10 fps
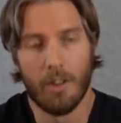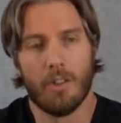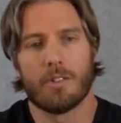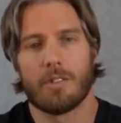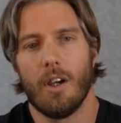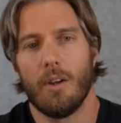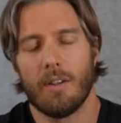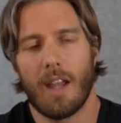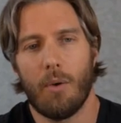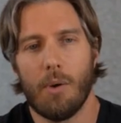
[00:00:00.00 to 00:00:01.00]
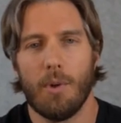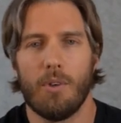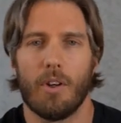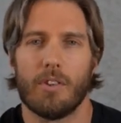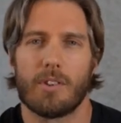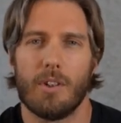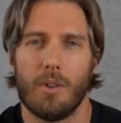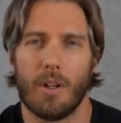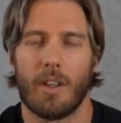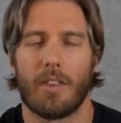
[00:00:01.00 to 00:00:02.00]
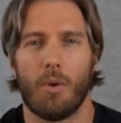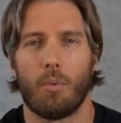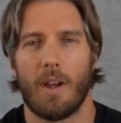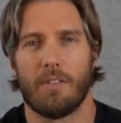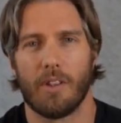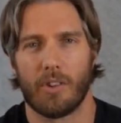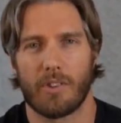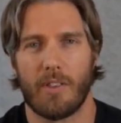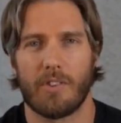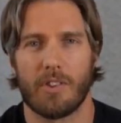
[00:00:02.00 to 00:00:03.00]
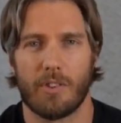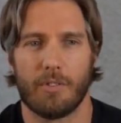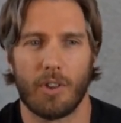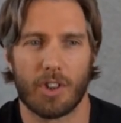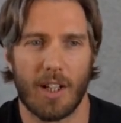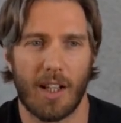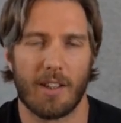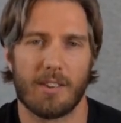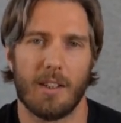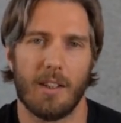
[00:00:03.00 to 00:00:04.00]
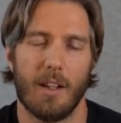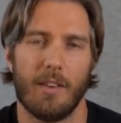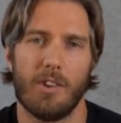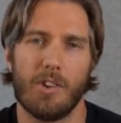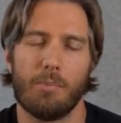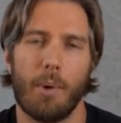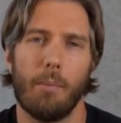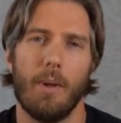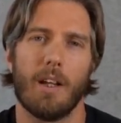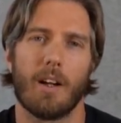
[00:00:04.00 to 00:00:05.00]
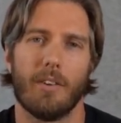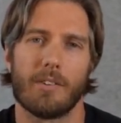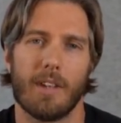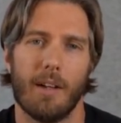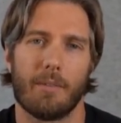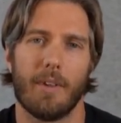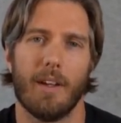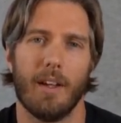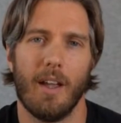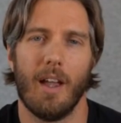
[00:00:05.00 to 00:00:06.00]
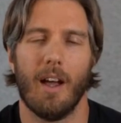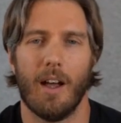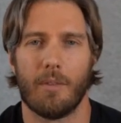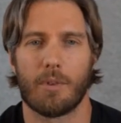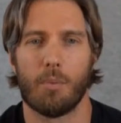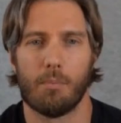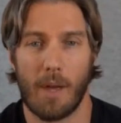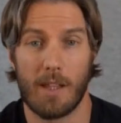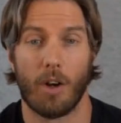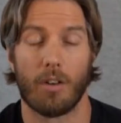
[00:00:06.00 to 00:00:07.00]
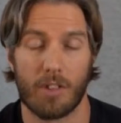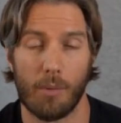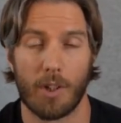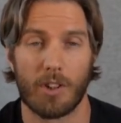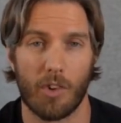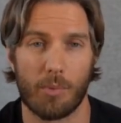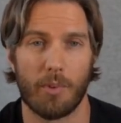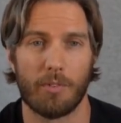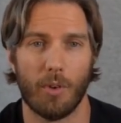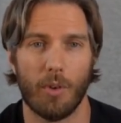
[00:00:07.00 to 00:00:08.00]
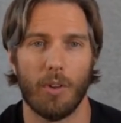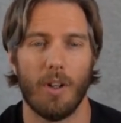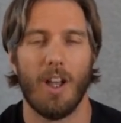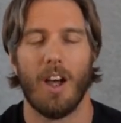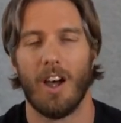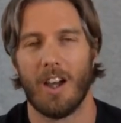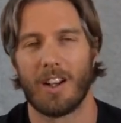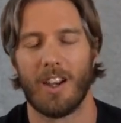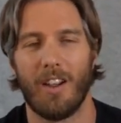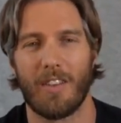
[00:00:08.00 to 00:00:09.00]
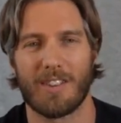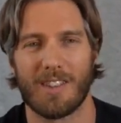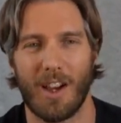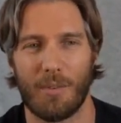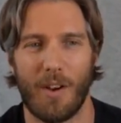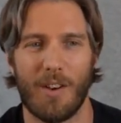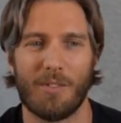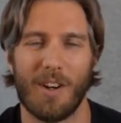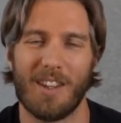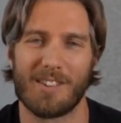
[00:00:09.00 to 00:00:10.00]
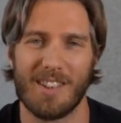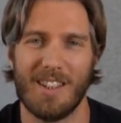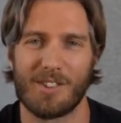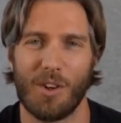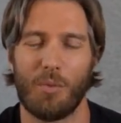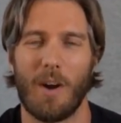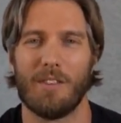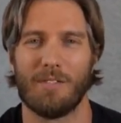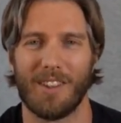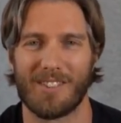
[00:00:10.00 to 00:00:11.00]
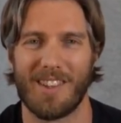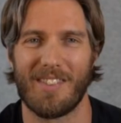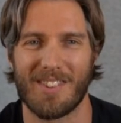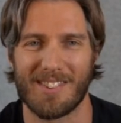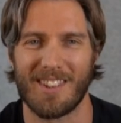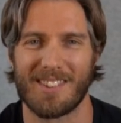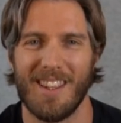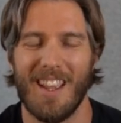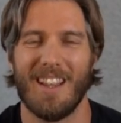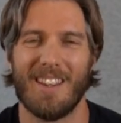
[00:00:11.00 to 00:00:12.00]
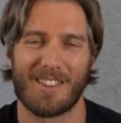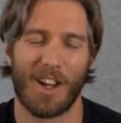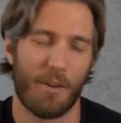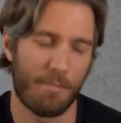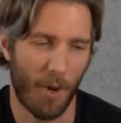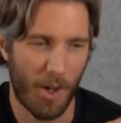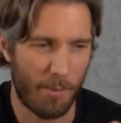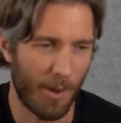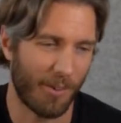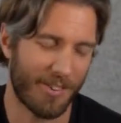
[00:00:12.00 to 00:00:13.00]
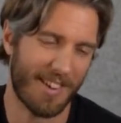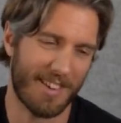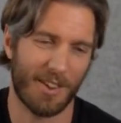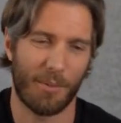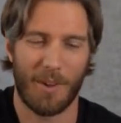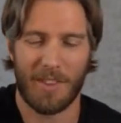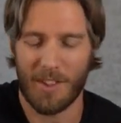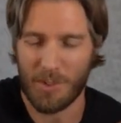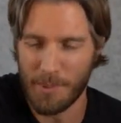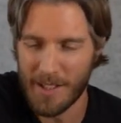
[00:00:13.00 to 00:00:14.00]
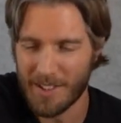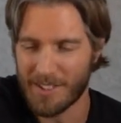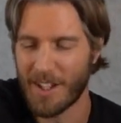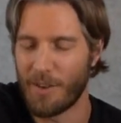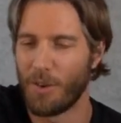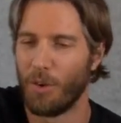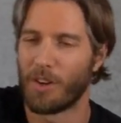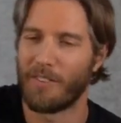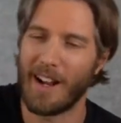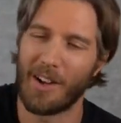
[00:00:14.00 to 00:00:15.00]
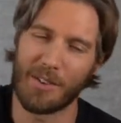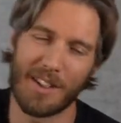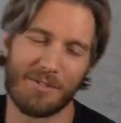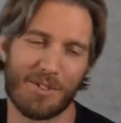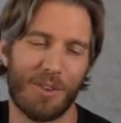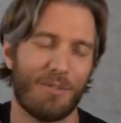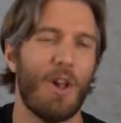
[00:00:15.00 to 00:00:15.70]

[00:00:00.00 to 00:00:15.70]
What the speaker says: So now we move on to the Wavefield synthesis functionality, and this is probably a concept that you may not have come across before. And a lot of the time, we've only really seen sort of Wavefield synthesis in this kind of monopole setup with the speakers going all around in sort of